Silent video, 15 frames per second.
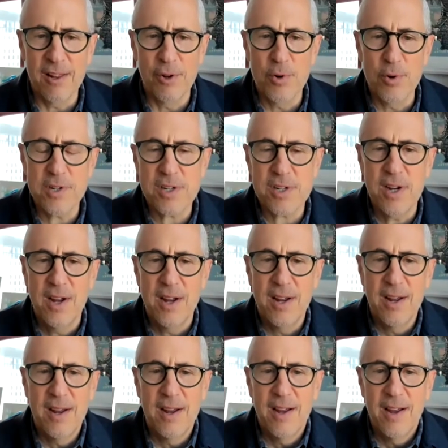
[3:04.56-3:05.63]
Louis.
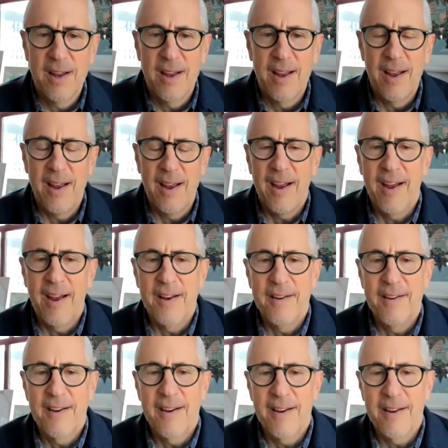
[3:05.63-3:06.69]
And
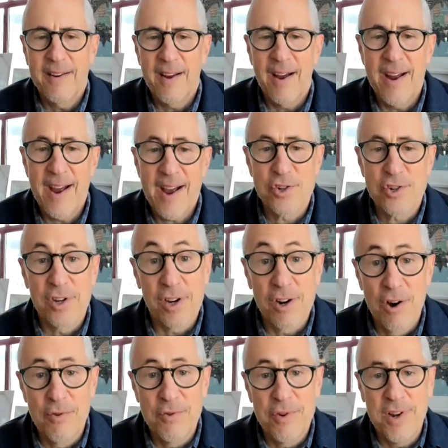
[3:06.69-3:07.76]
I actually
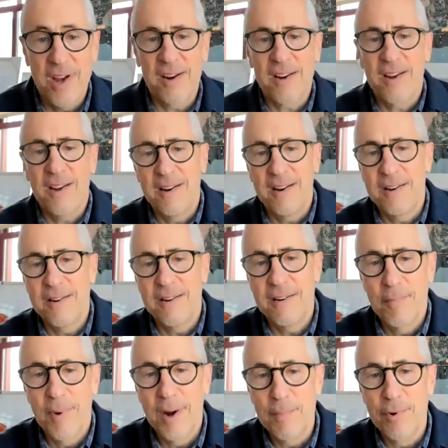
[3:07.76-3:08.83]
co-dedicated
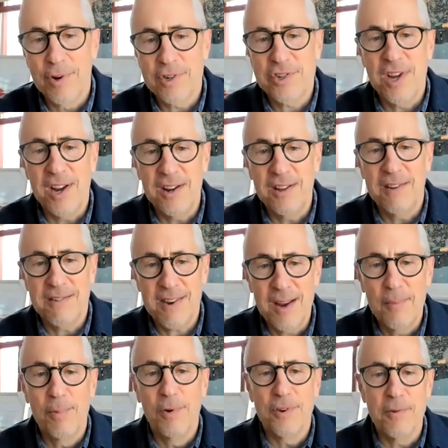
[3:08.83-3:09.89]
my book, Setting the
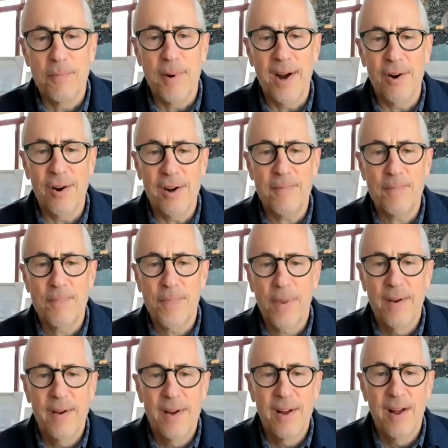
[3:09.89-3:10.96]
Table, to Mary,
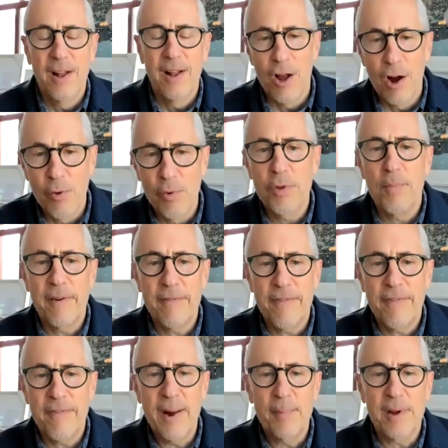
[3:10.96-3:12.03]
along with my
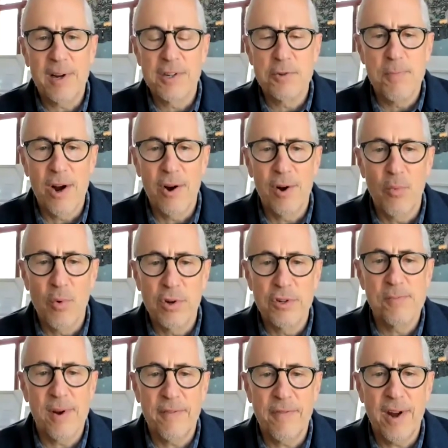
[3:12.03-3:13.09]
family, because Mary was
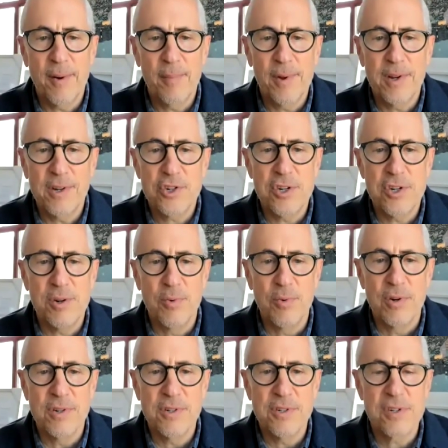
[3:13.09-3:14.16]
my family. She
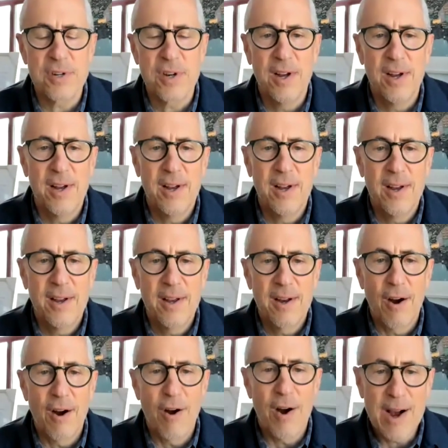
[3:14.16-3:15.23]
was
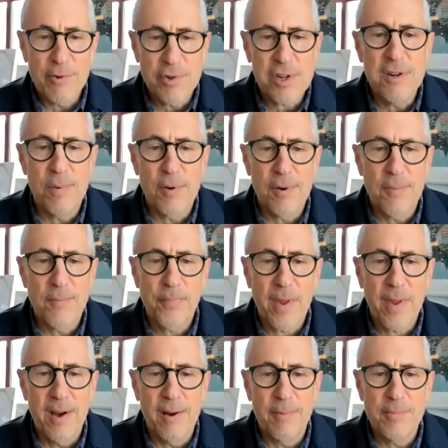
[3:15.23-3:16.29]
our housekeeper.
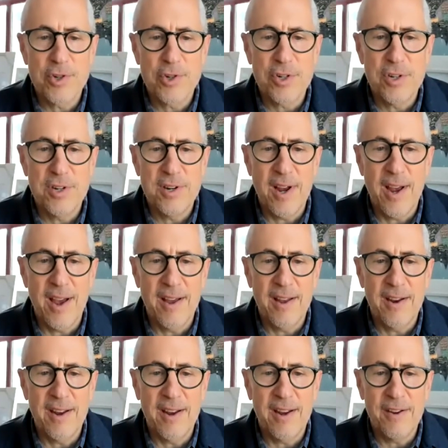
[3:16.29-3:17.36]
She
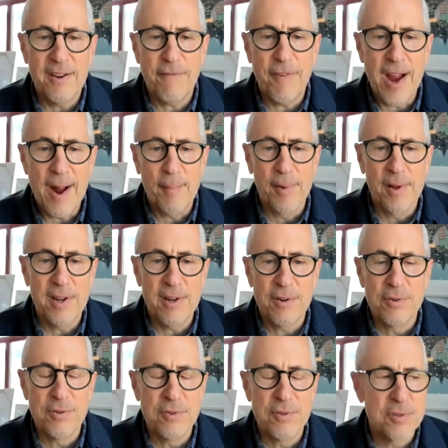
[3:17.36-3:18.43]
had a family
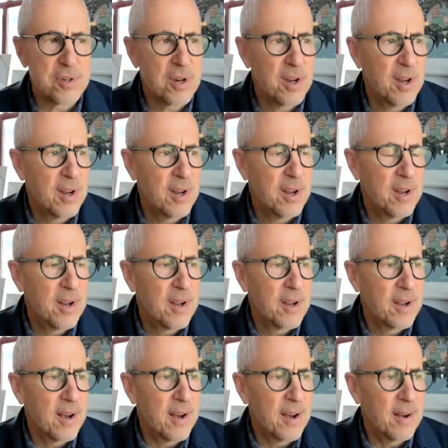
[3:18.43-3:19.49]

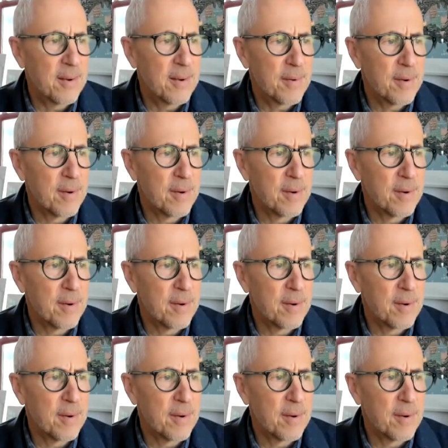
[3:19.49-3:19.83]
her